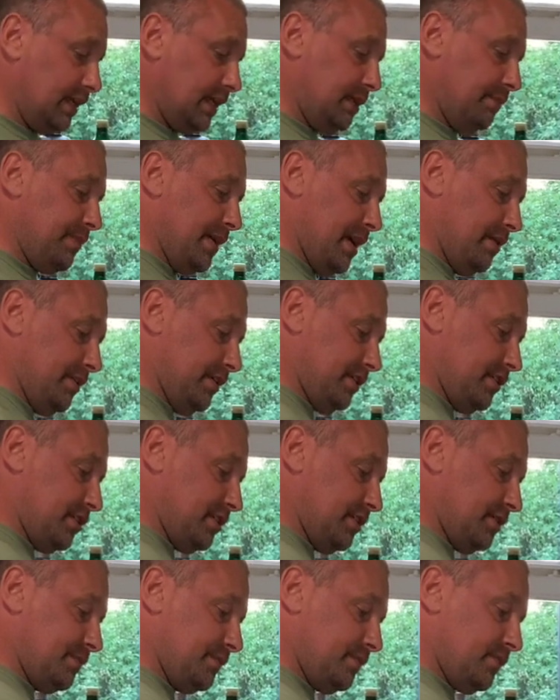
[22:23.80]
Liam
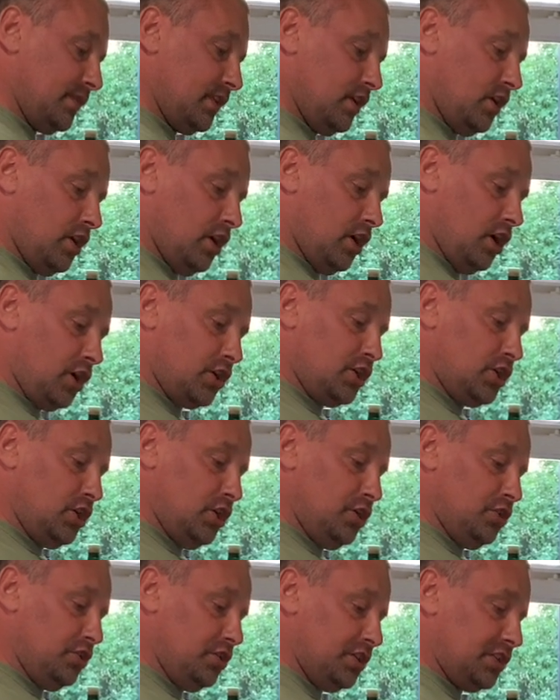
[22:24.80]
Perrins. A
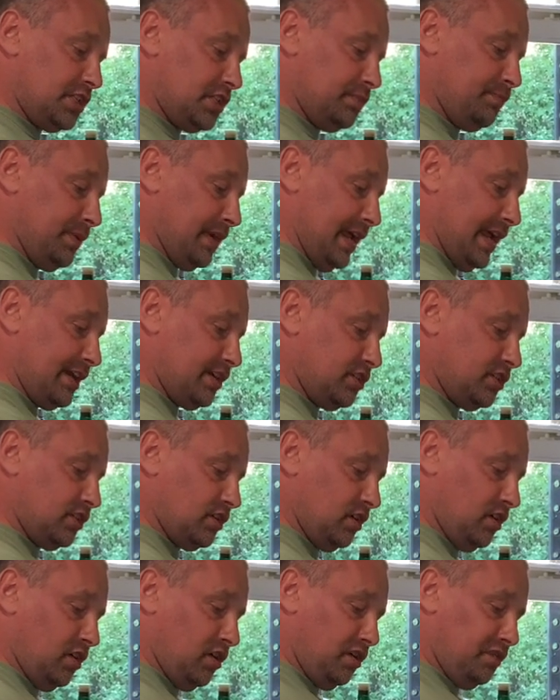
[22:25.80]
good splash
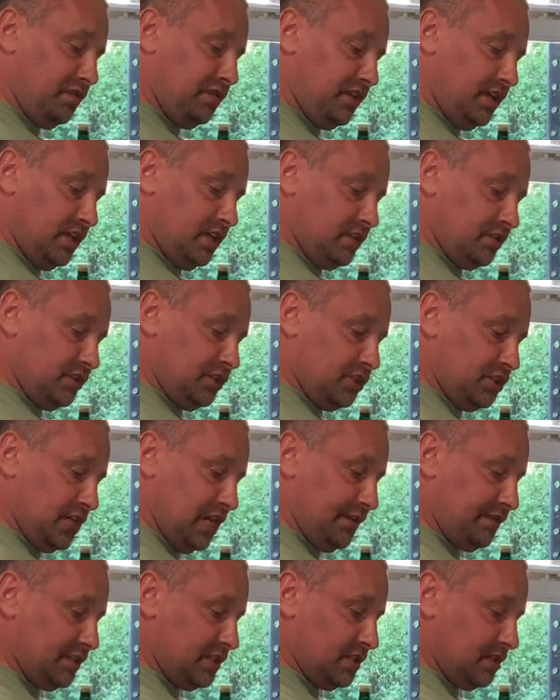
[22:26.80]
of the
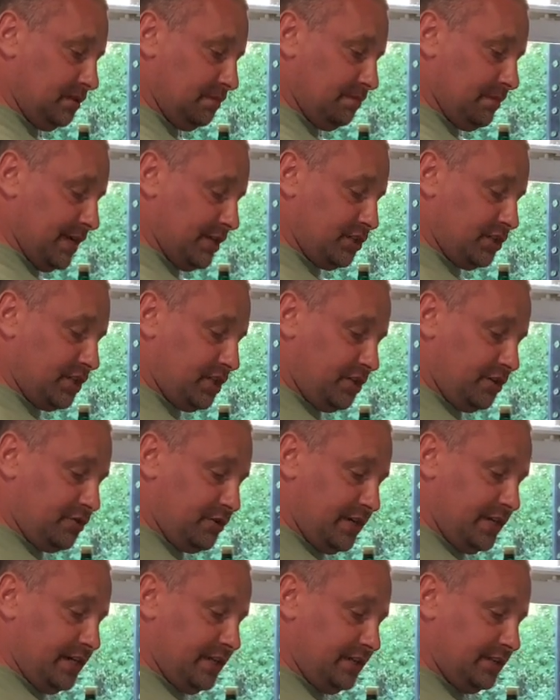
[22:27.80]
chef's magic
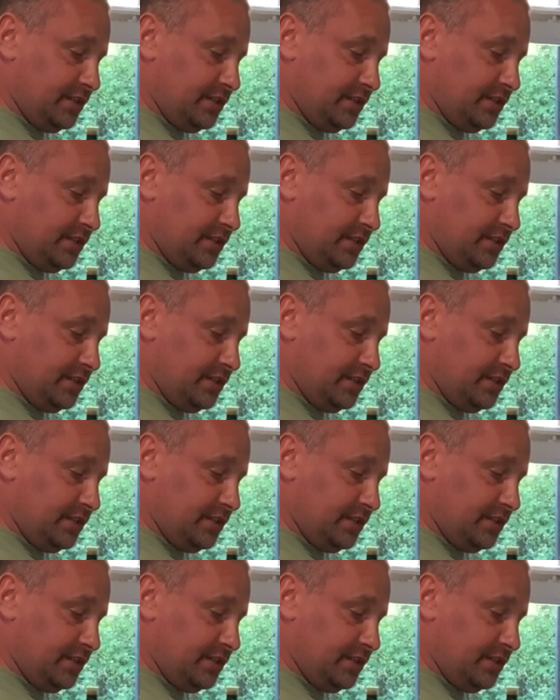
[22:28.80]
ingredient.